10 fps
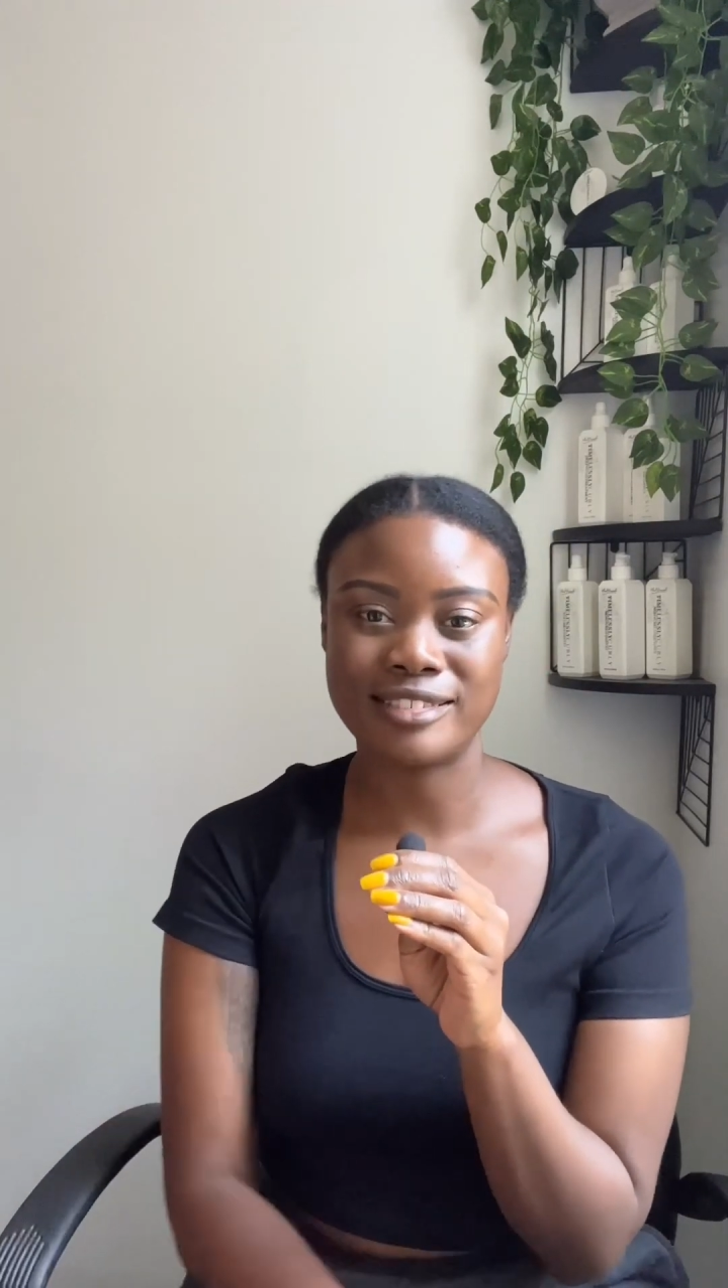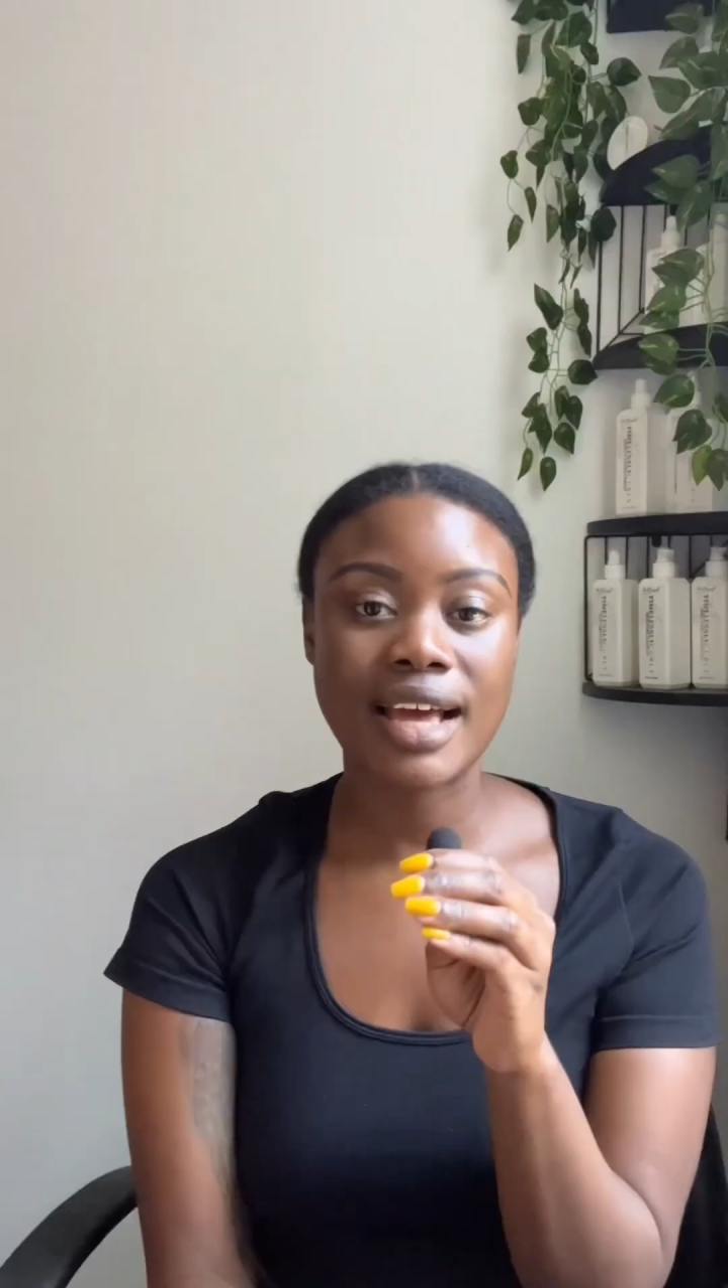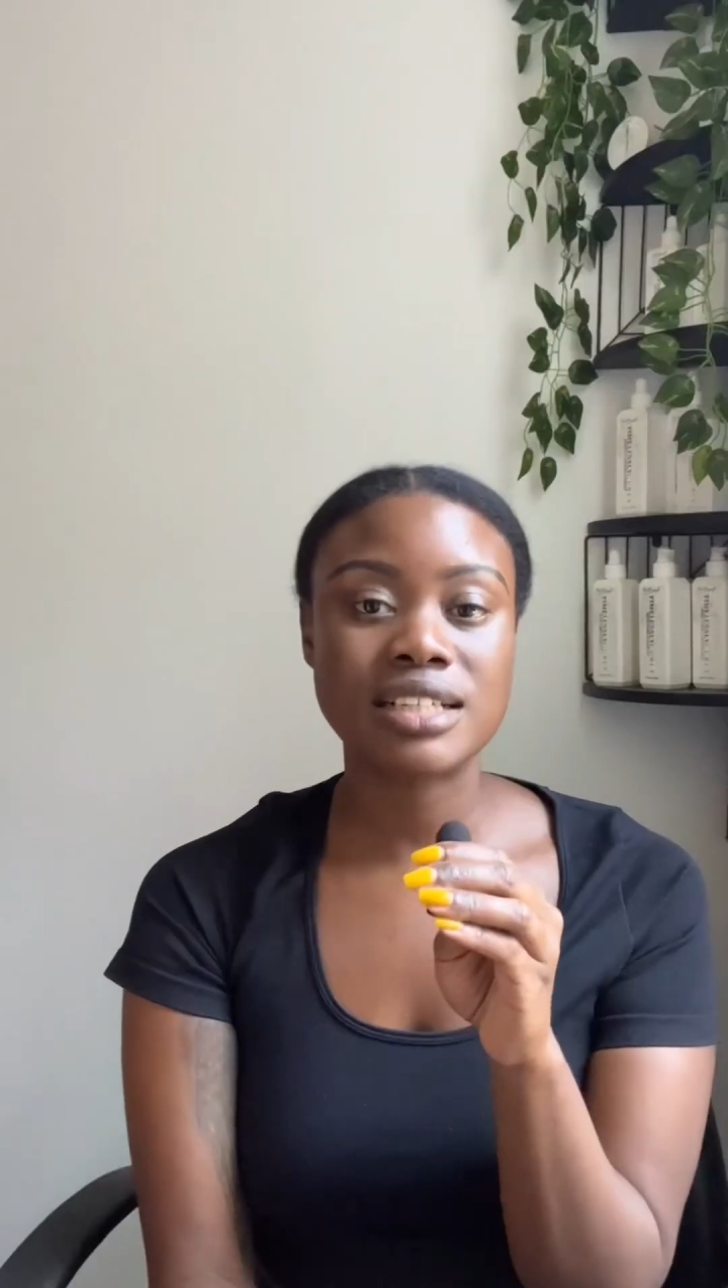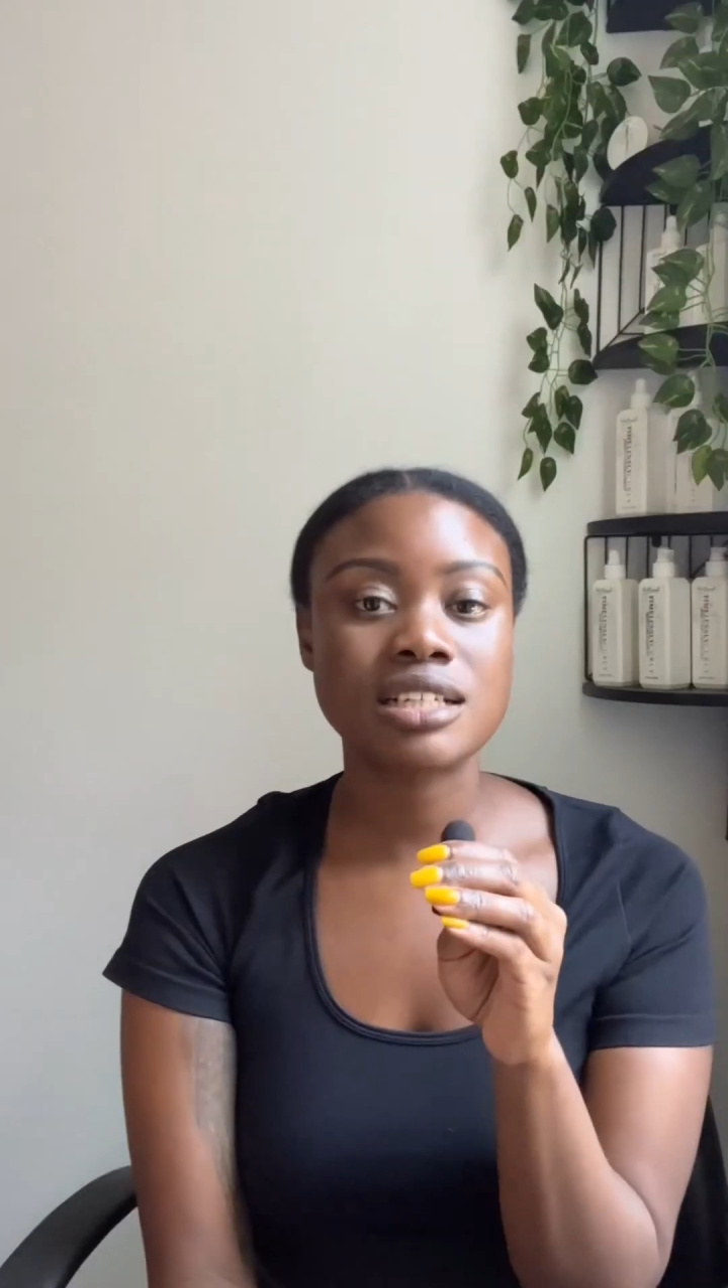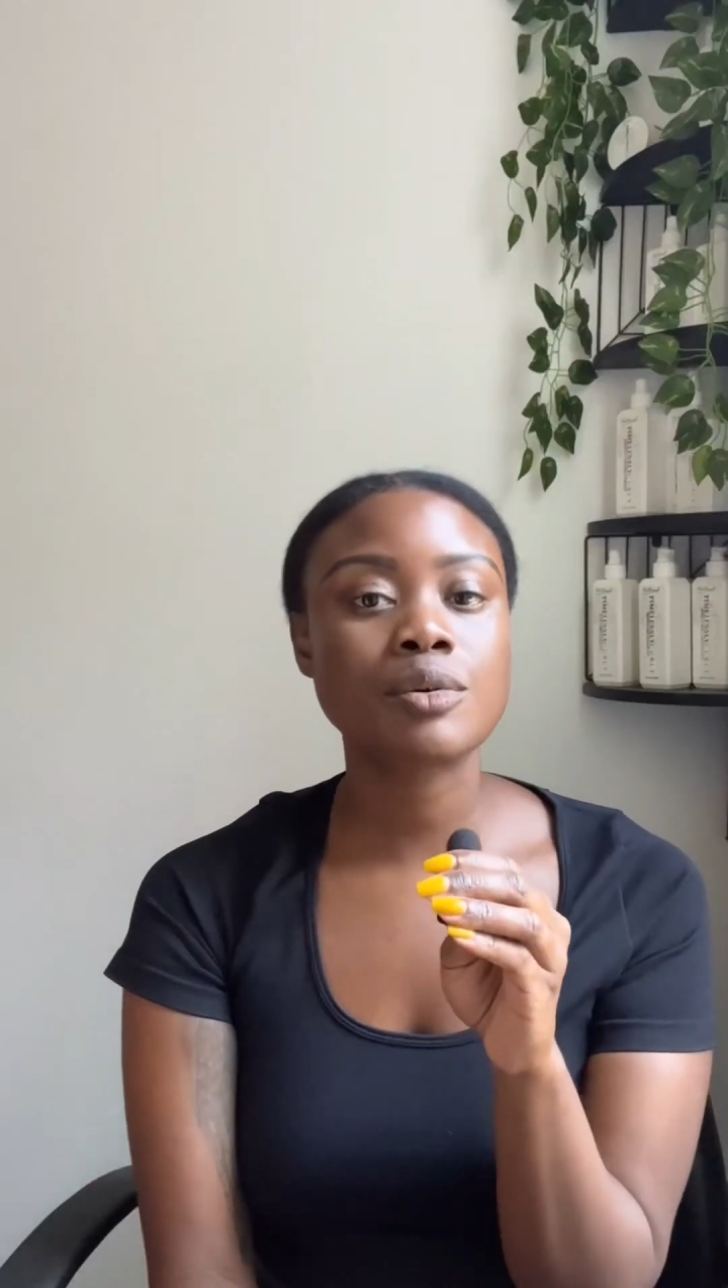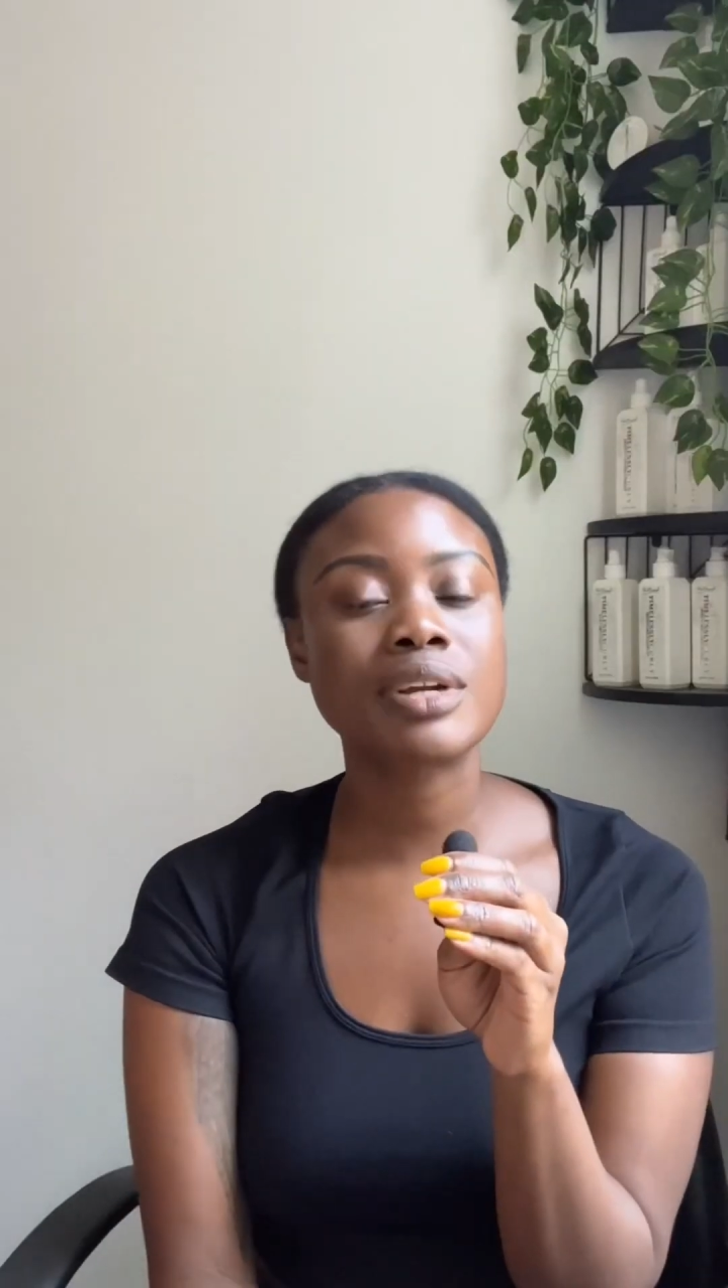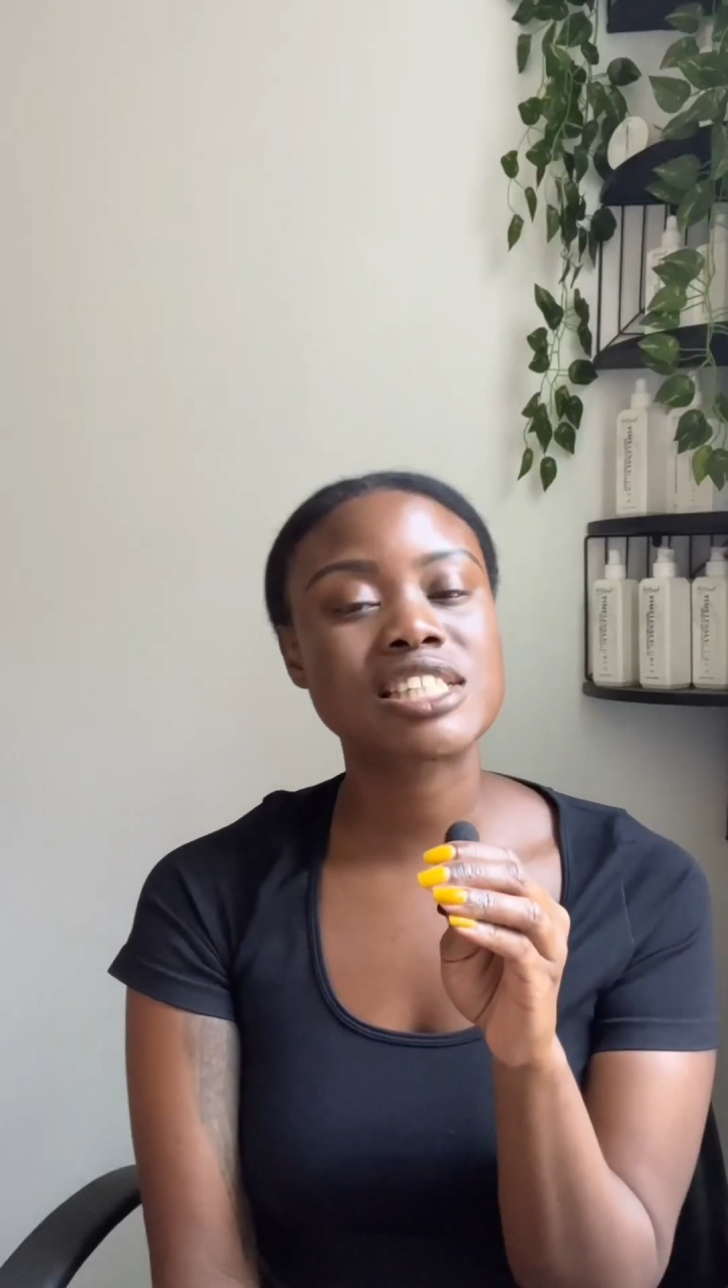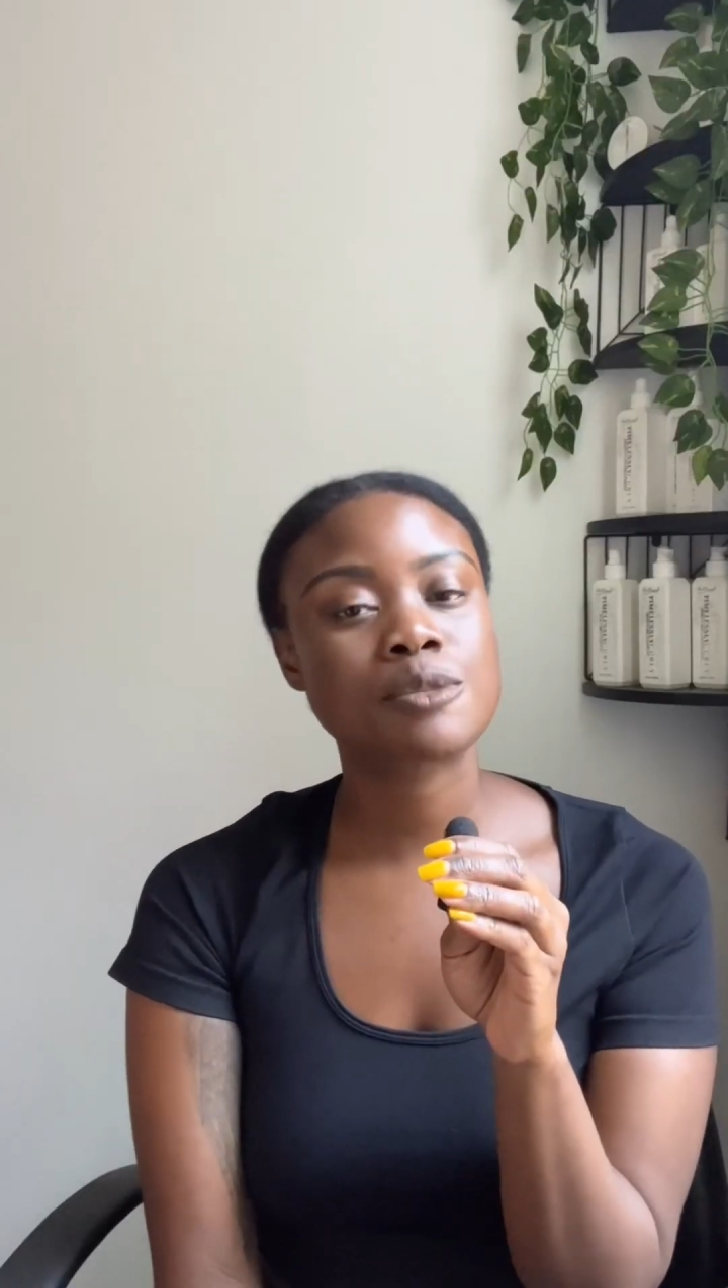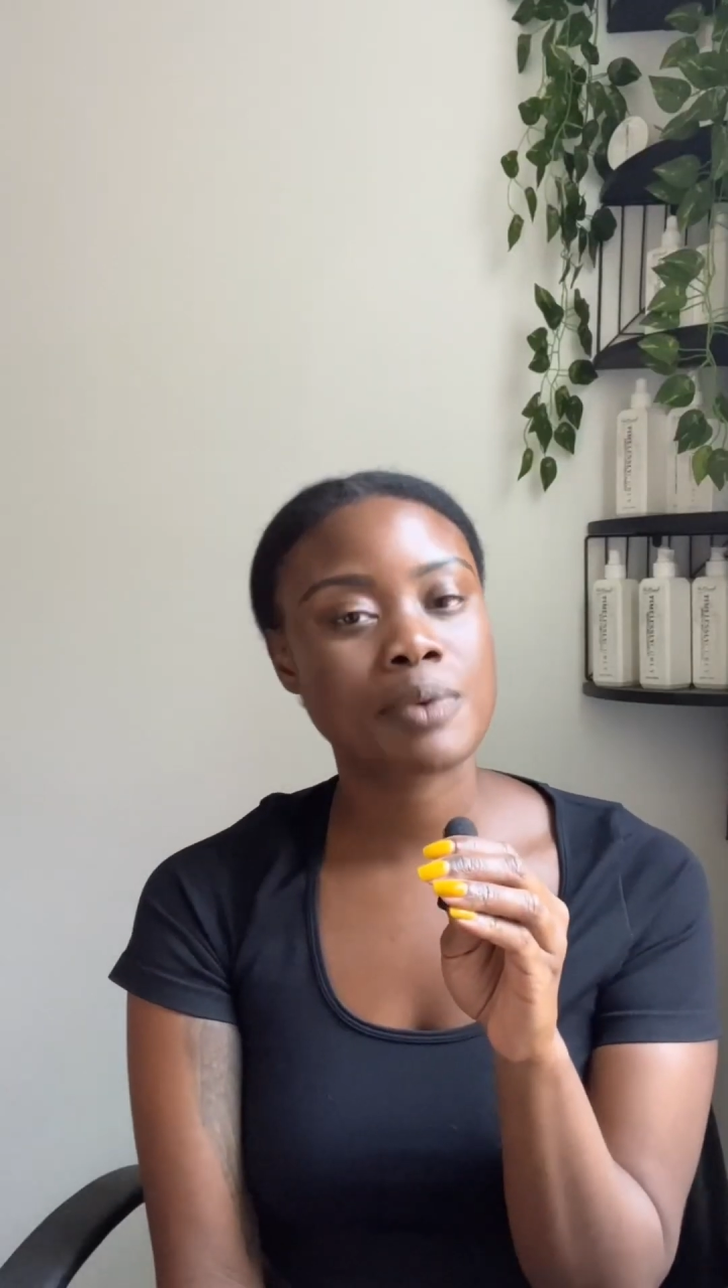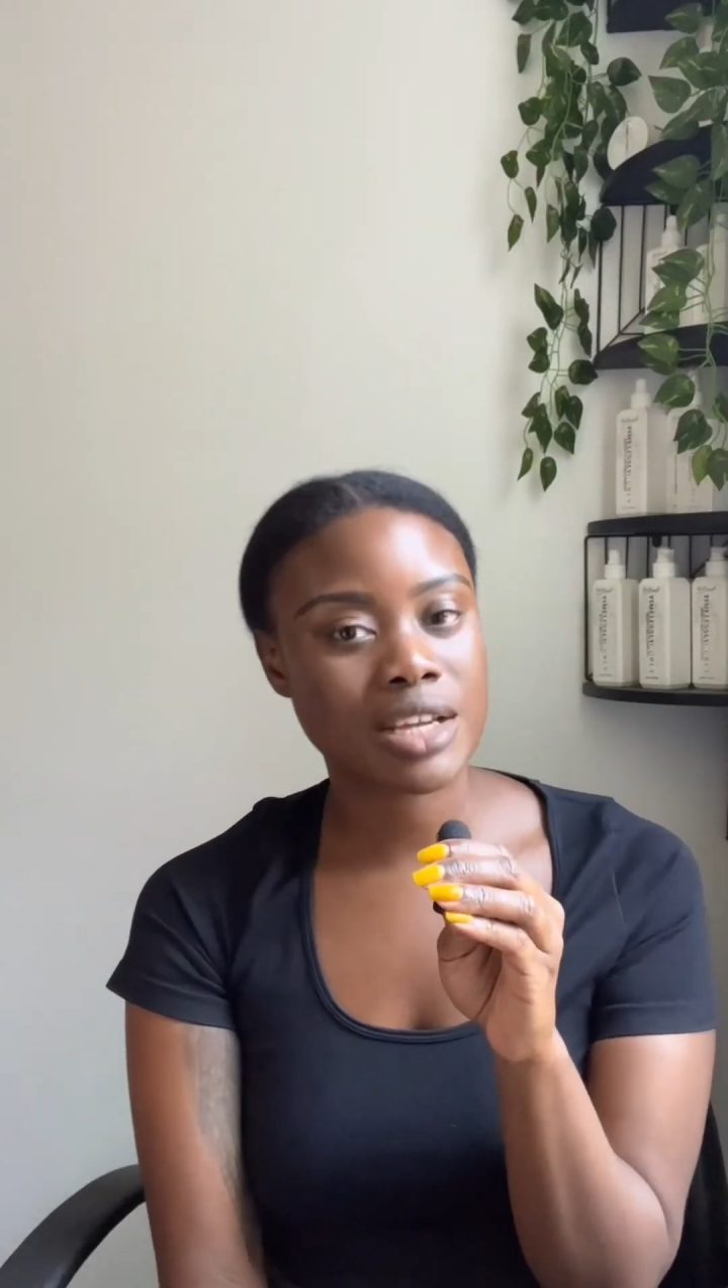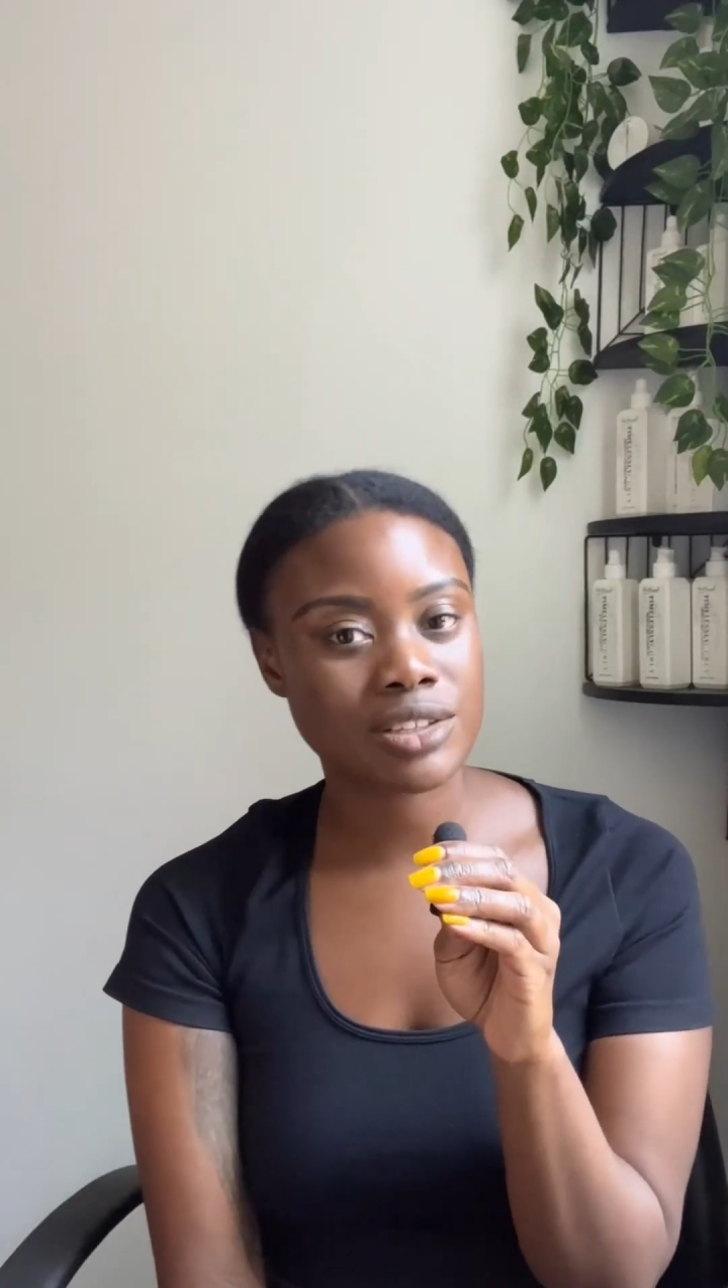Now I just want to expand